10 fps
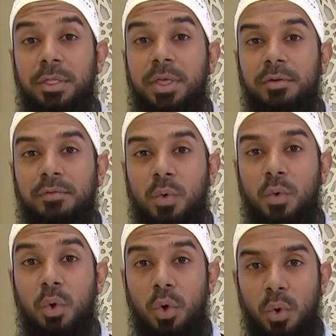
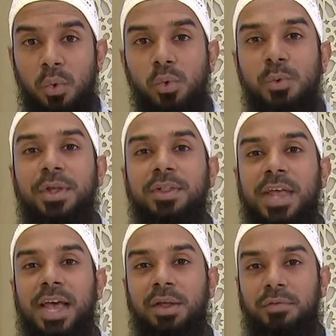Therefore, all these
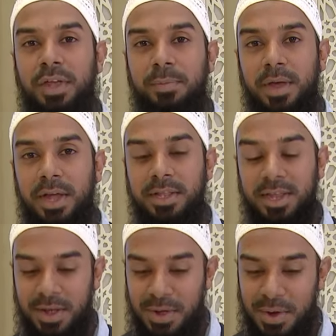kind of
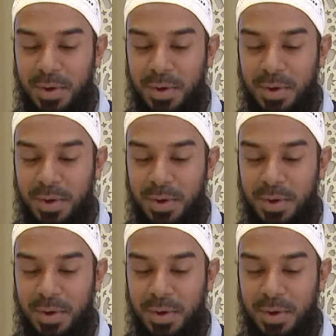ibadah